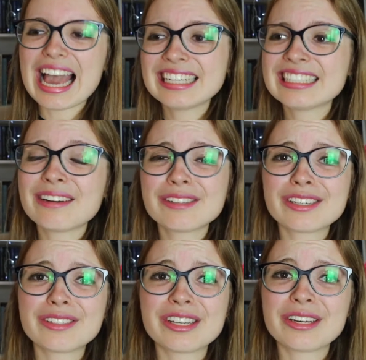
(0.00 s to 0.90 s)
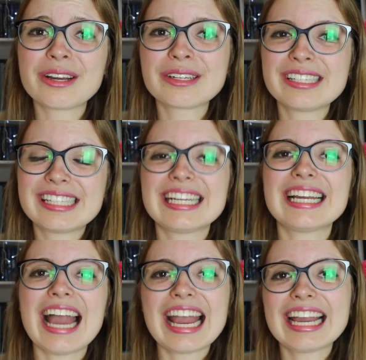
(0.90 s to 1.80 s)
and I was also
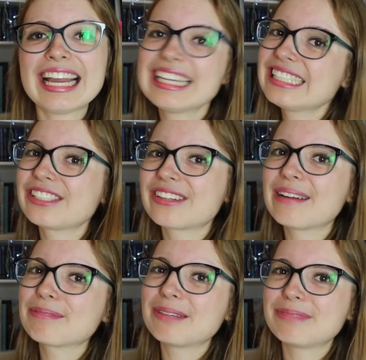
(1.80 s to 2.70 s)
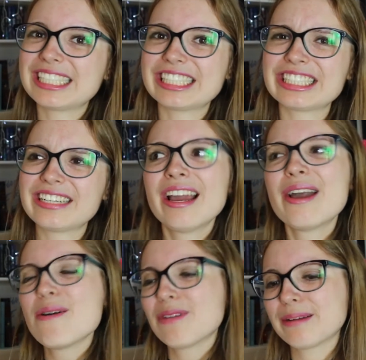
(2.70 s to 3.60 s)
hosting a Instagram competition
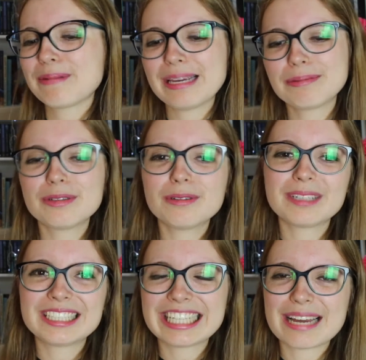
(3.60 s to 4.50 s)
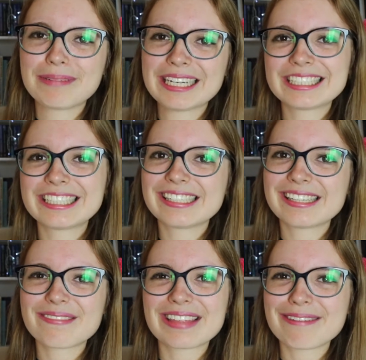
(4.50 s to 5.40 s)
where people would share pictures
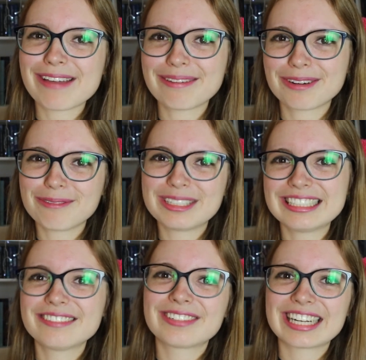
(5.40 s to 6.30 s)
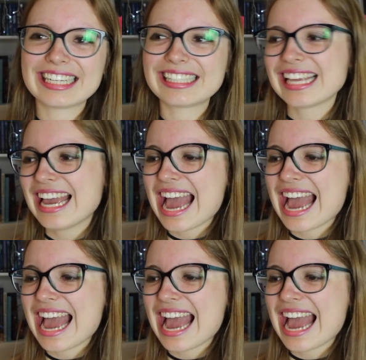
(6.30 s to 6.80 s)
of their favorite winter reads,